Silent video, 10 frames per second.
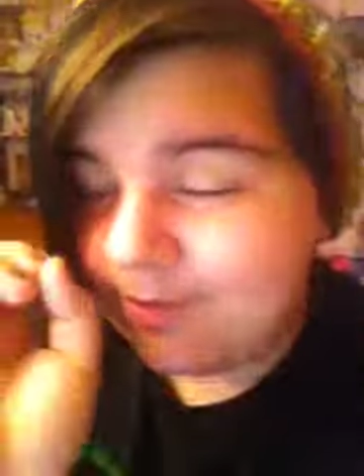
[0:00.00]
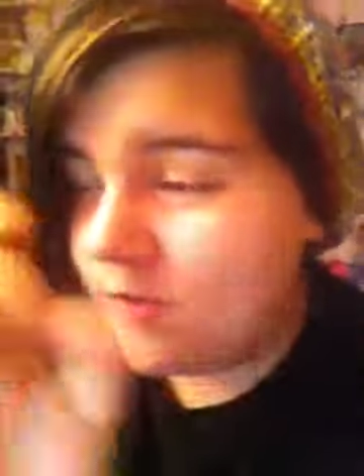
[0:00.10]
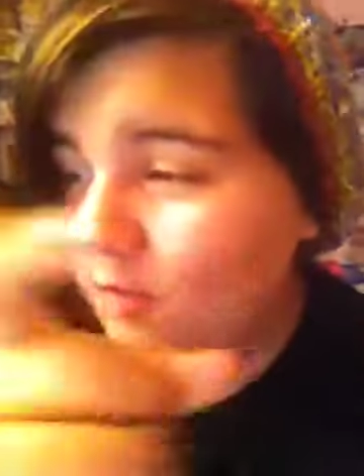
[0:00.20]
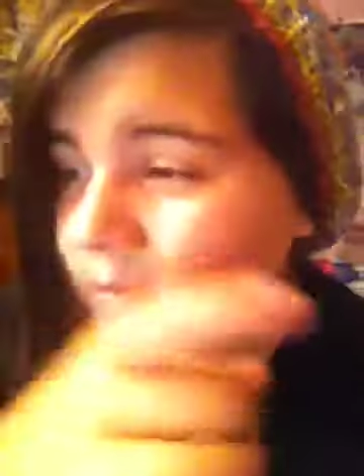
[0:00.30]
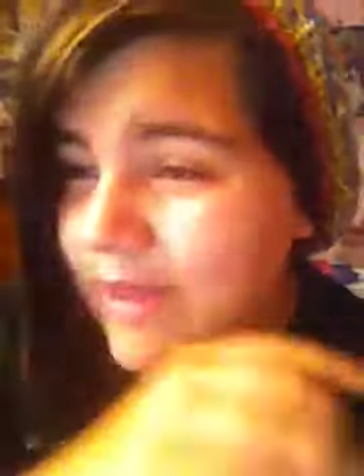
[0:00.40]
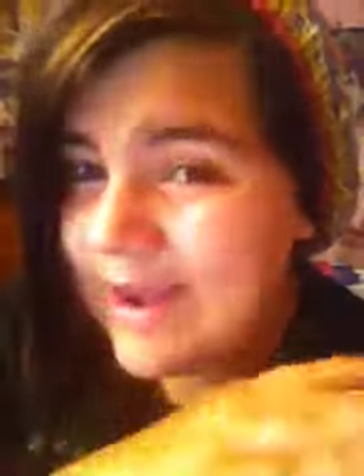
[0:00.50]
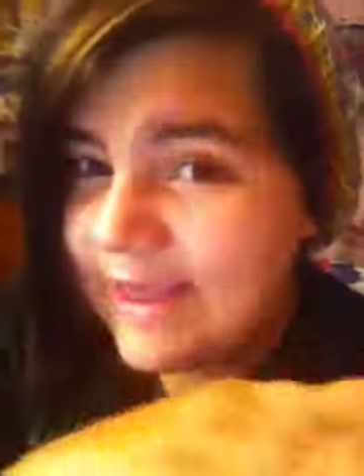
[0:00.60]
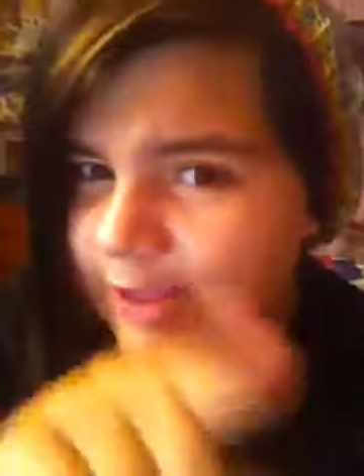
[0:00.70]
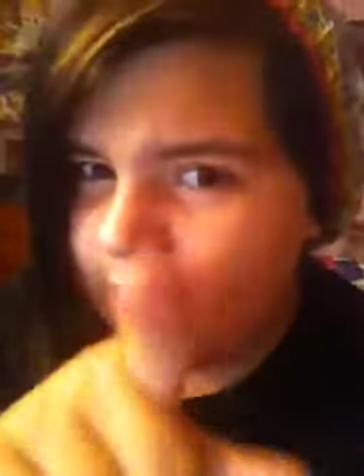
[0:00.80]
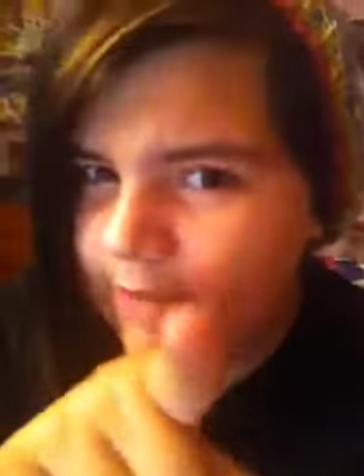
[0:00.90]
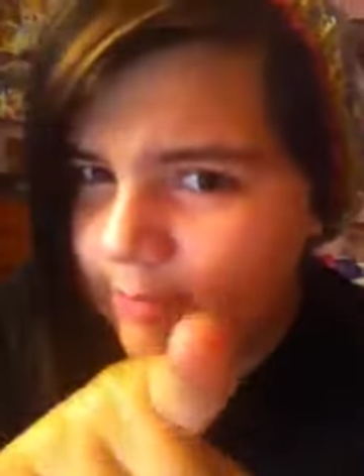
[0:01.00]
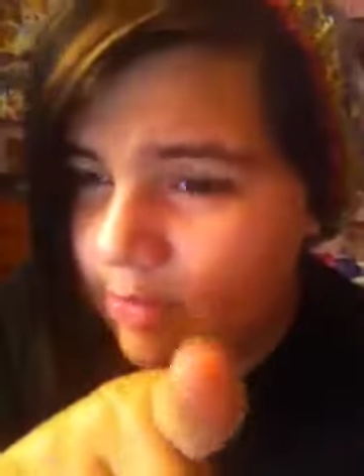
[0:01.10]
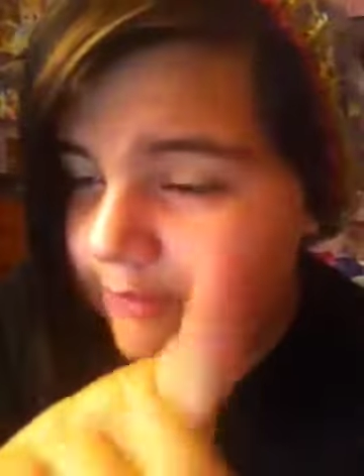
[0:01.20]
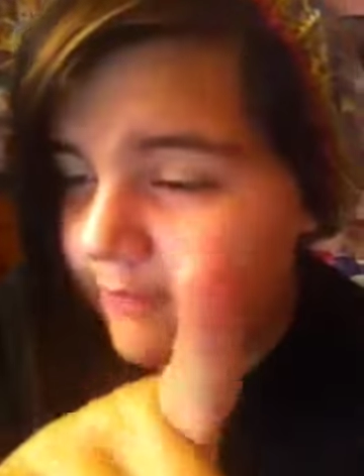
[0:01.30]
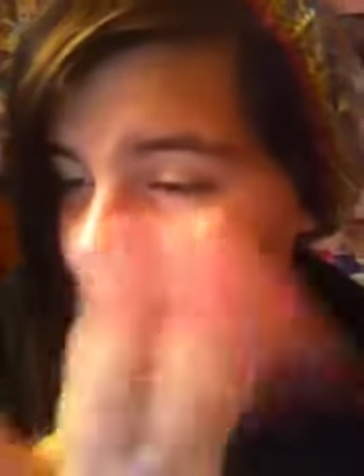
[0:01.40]
I'm so glad I killed that
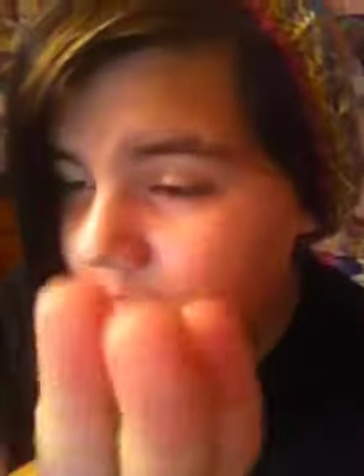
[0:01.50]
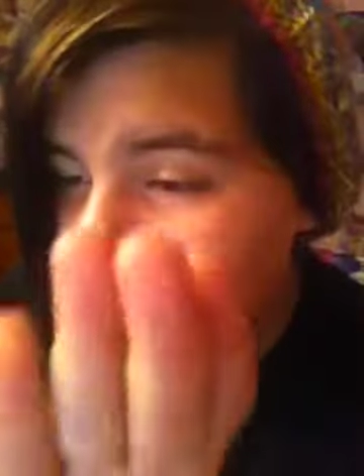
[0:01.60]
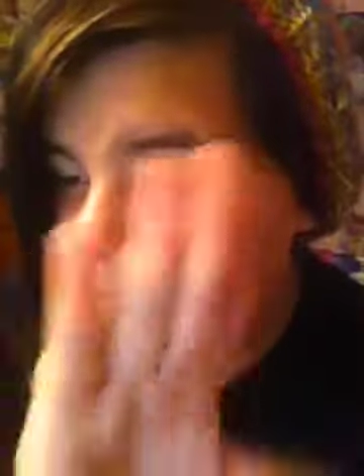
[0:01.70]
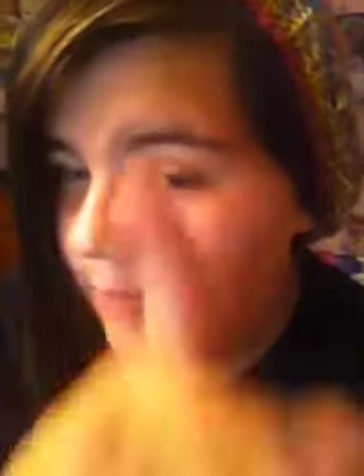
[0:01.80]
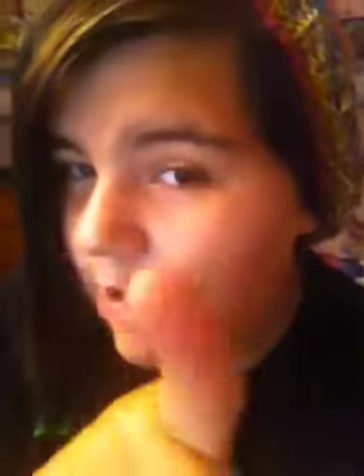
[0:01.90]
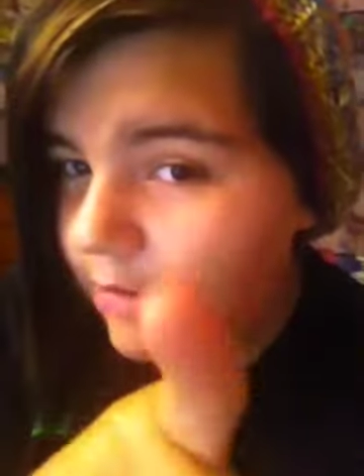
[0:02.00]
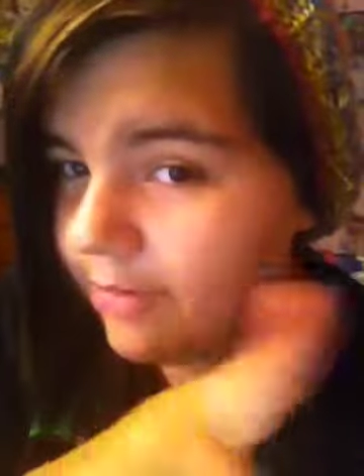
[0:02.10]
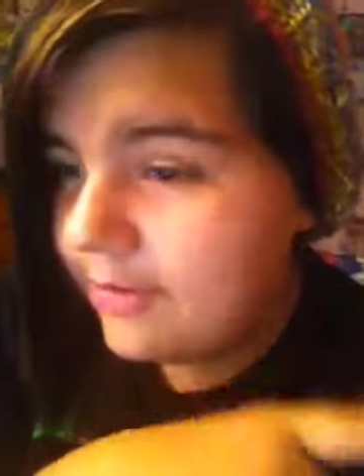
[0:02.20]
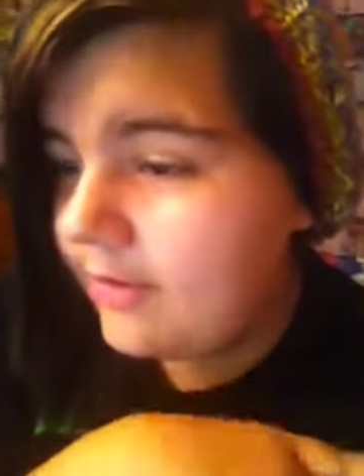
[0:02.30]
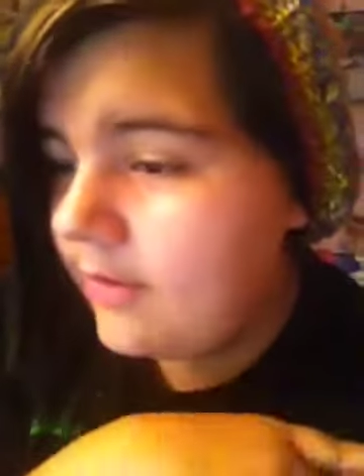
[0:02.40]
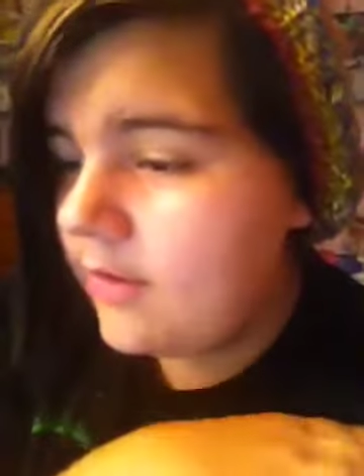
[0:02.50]
motherfucking moth.